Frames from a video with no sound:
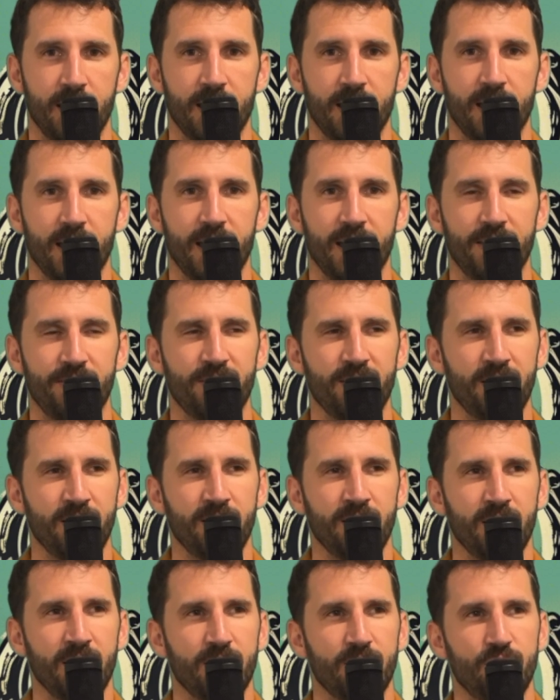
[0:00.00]
and
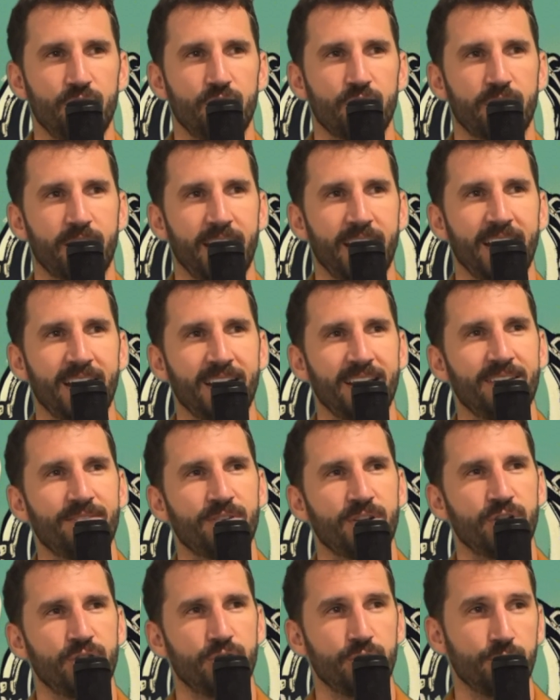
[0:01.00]
then you can't
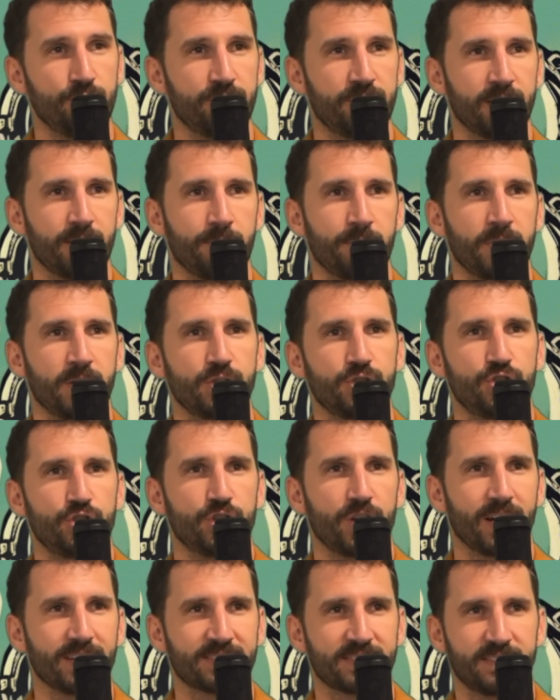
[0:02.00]
even do them the
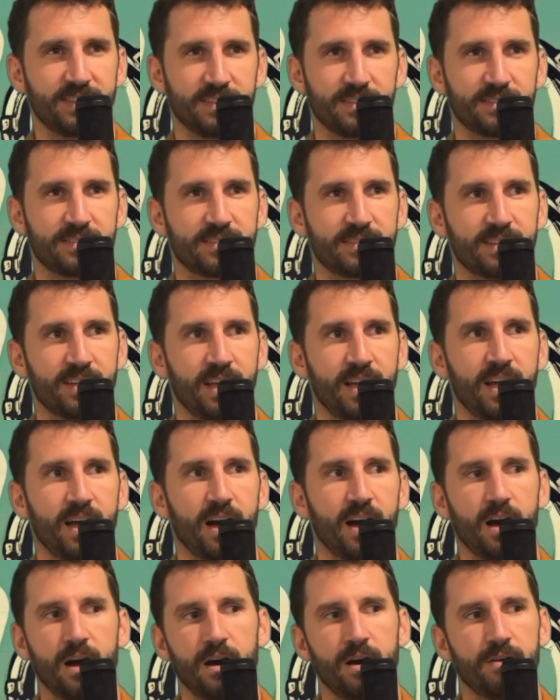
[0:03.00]
justice
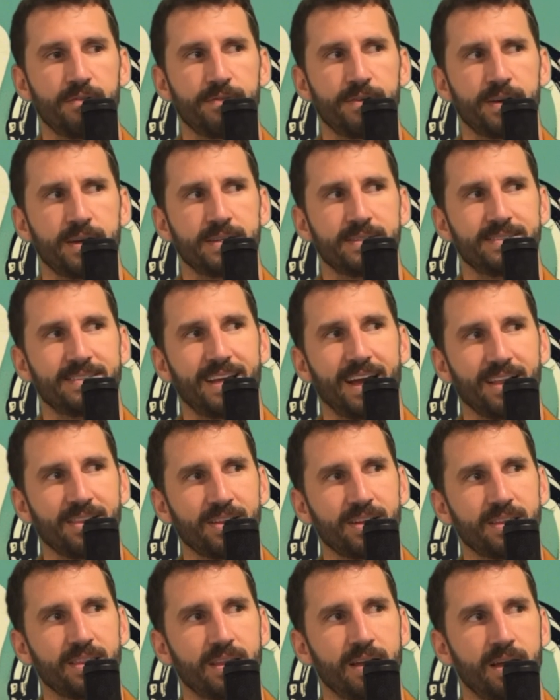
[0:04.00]
of
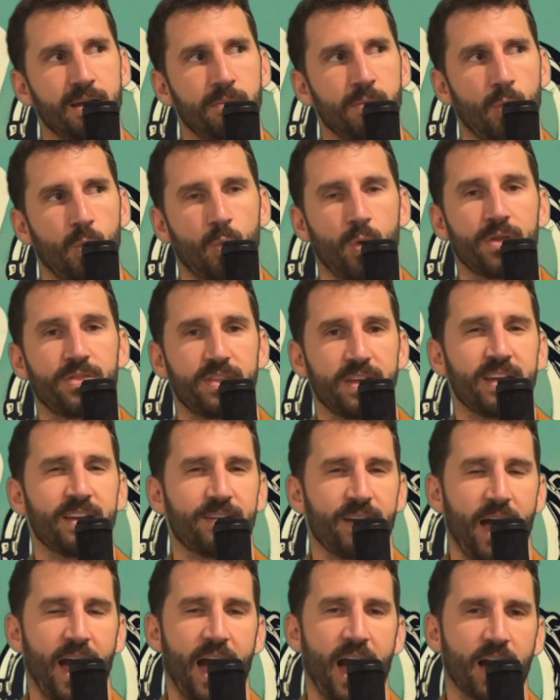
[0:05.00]
telling them what
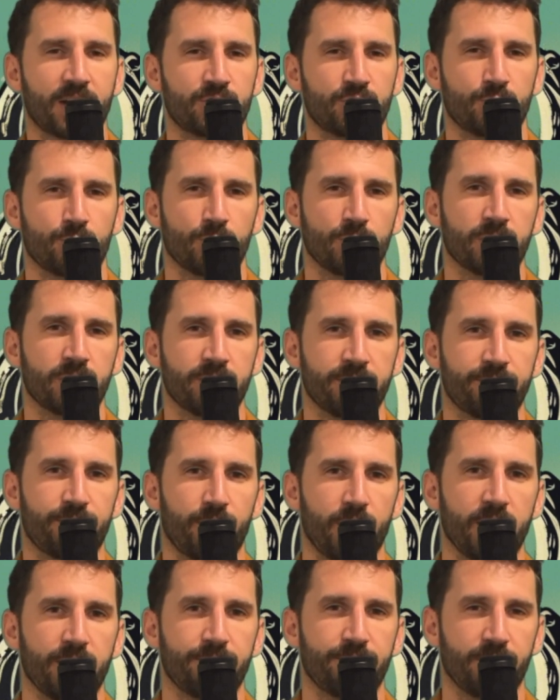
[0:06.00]
the actual
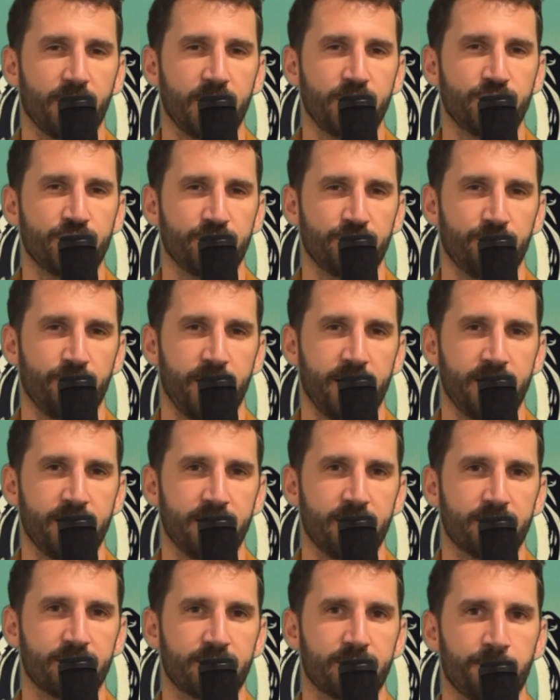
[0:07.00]
inflation rate
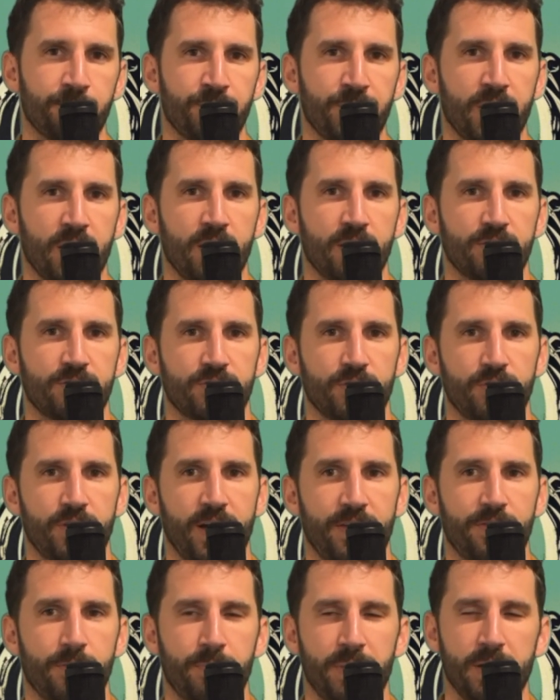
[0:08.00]
is, so
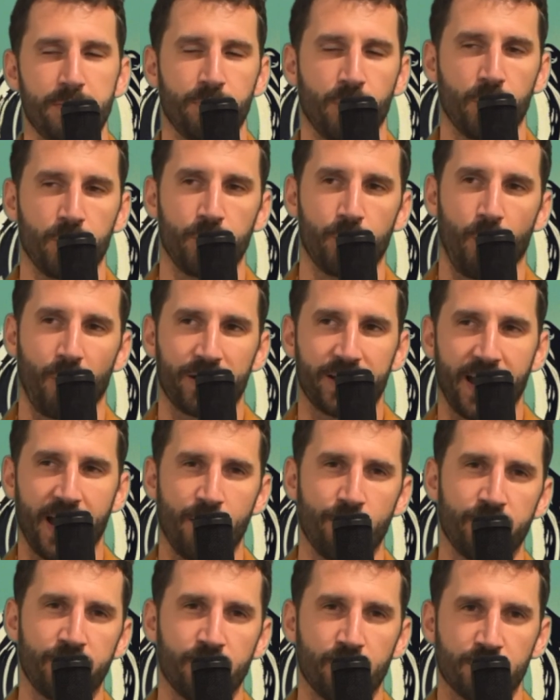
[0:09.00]
that the people who are
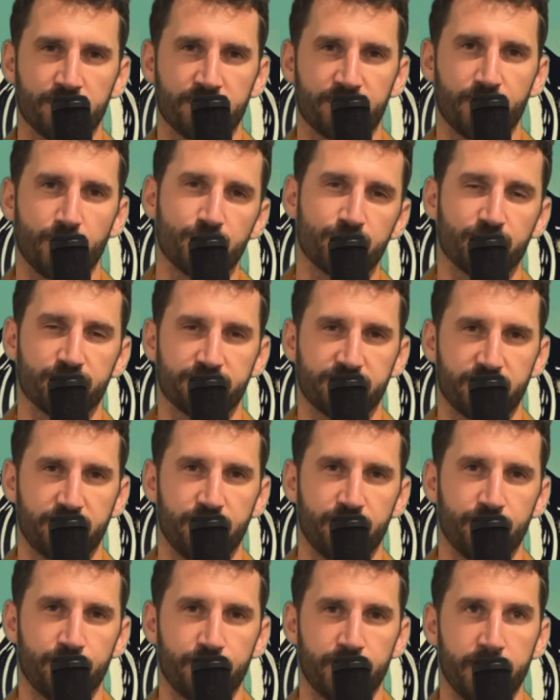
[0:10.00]
counting on Social
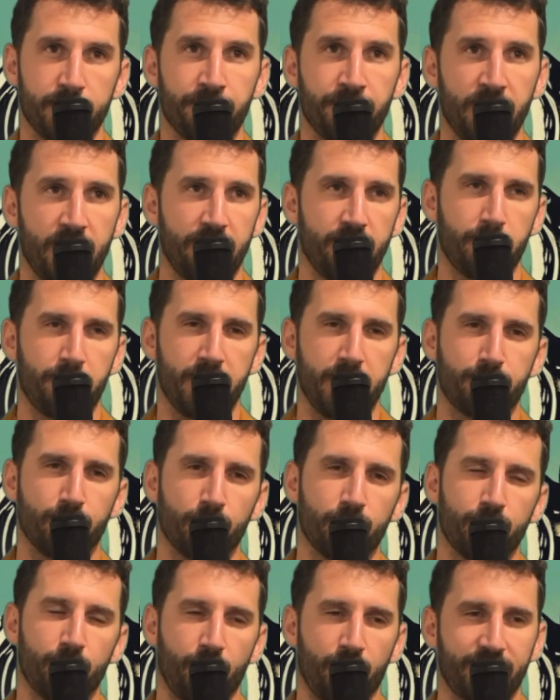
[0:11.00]
Security, the
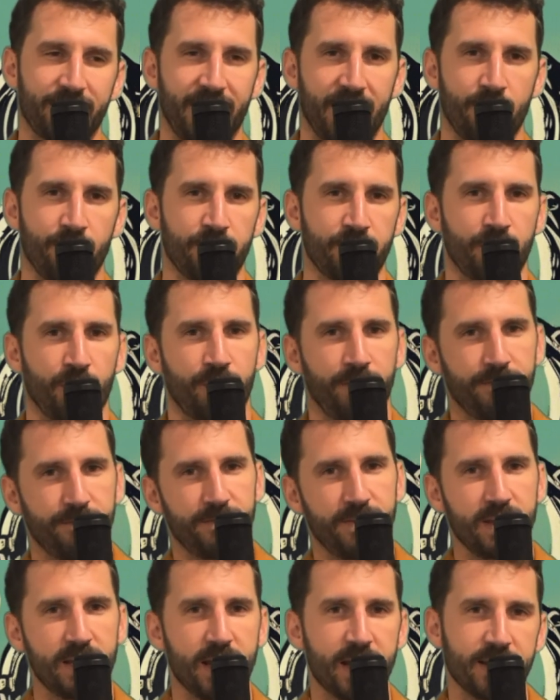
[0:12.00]
people who are counting on
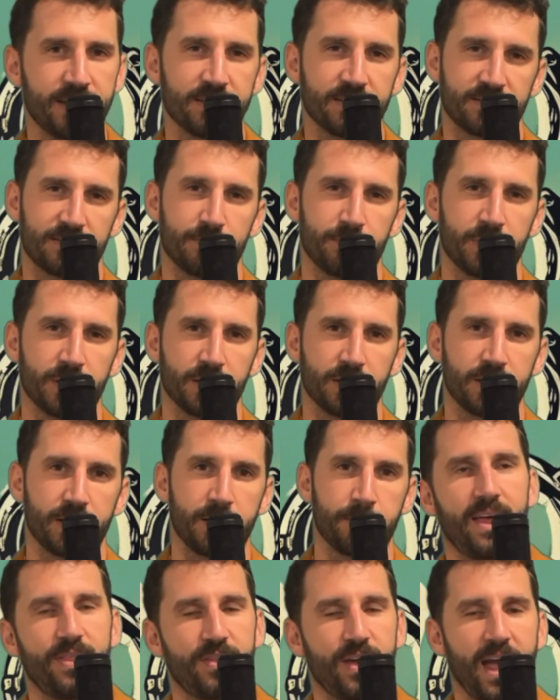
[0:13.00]
VA
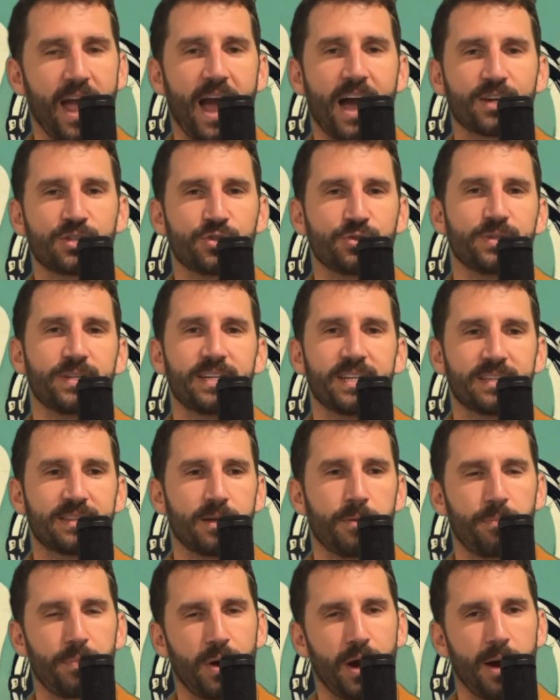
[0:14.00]
disability, they actually get
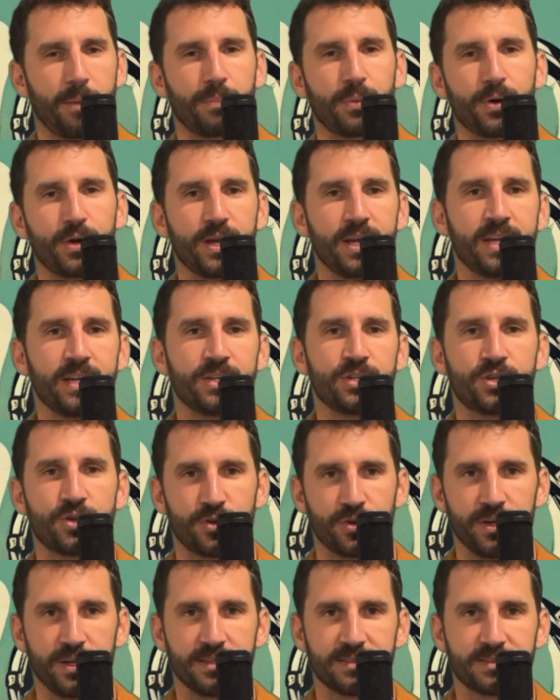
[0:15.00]
the proper
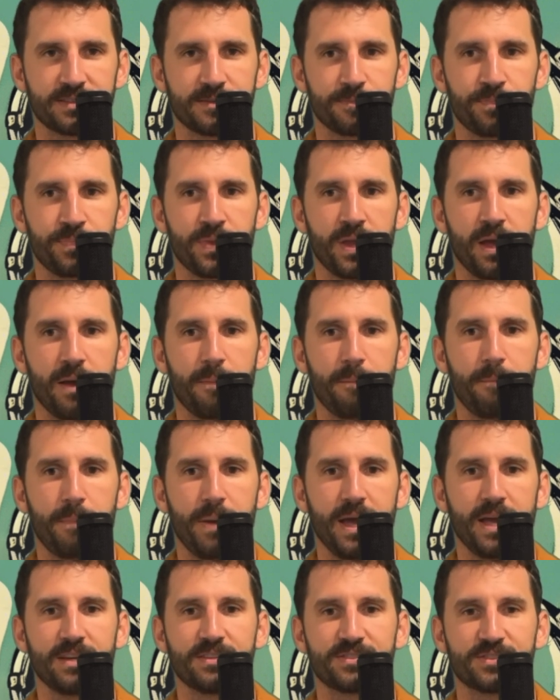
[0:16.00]
increase
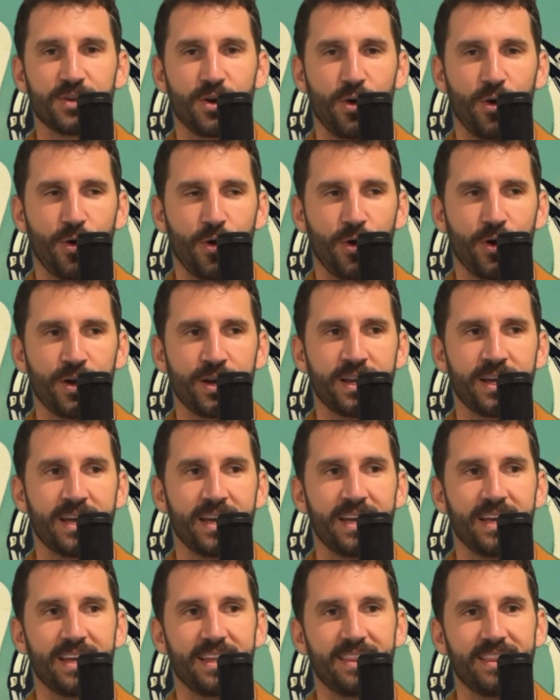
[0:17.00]
based on
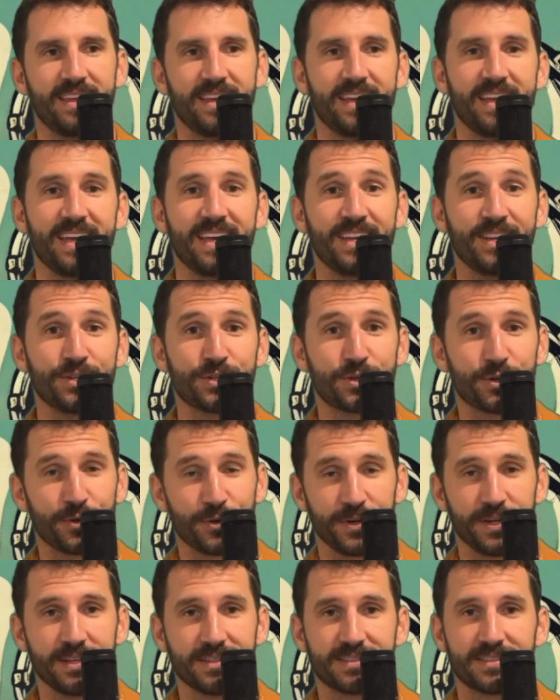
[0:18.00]
the
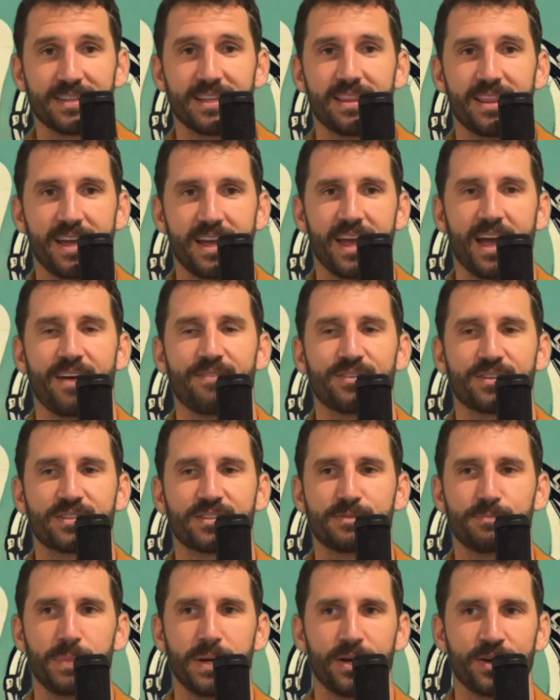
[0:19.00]
increase that they have
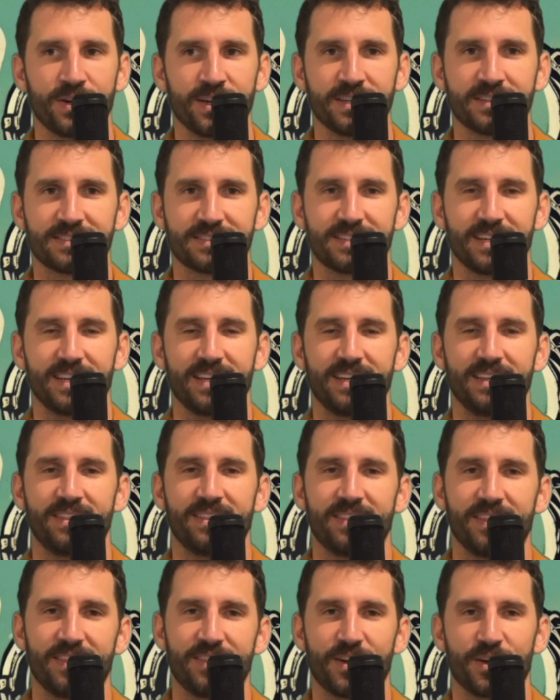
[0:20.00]
experienced
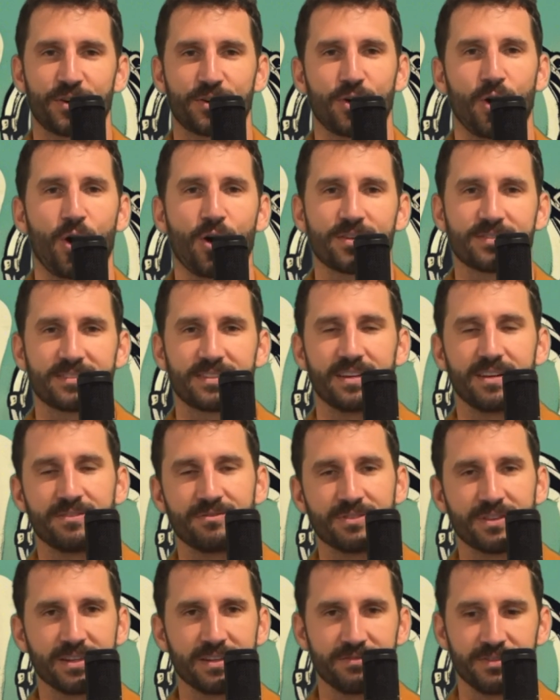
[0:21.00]
in their cost
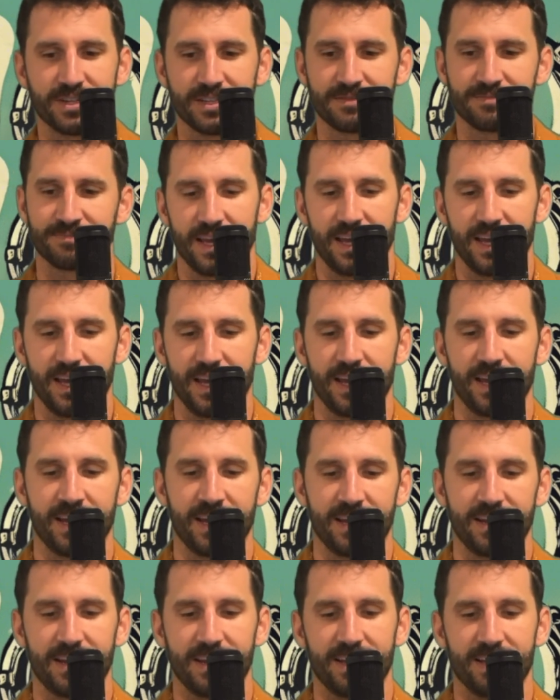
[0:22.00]
of living.
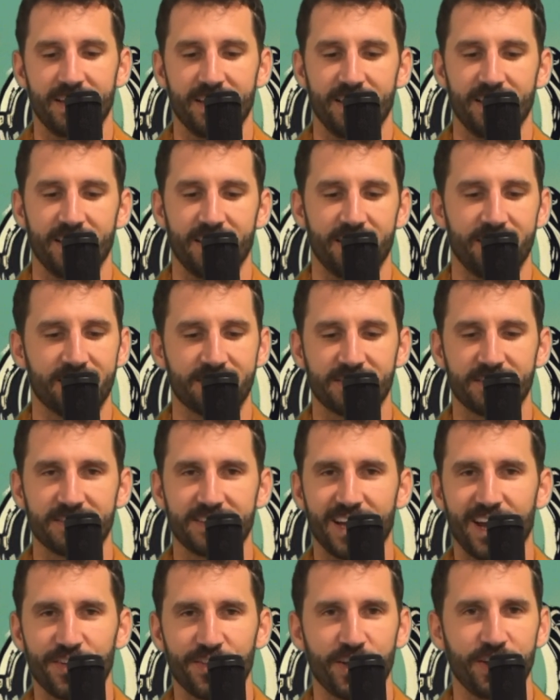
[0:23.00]
And this is
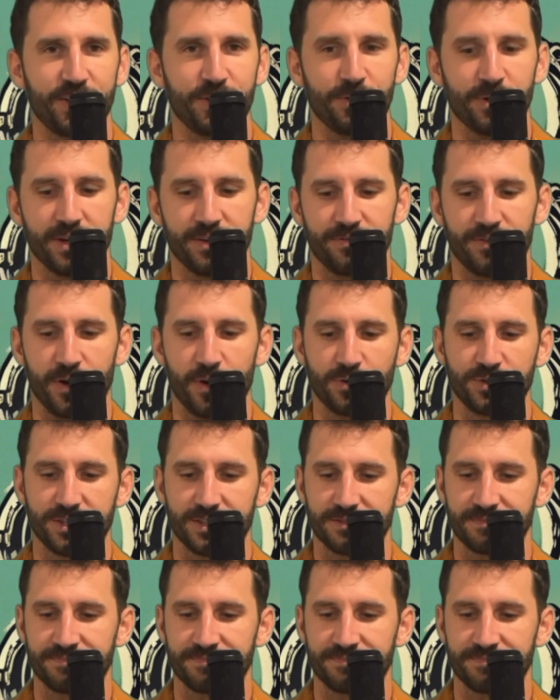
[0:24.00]
how they do it, folks.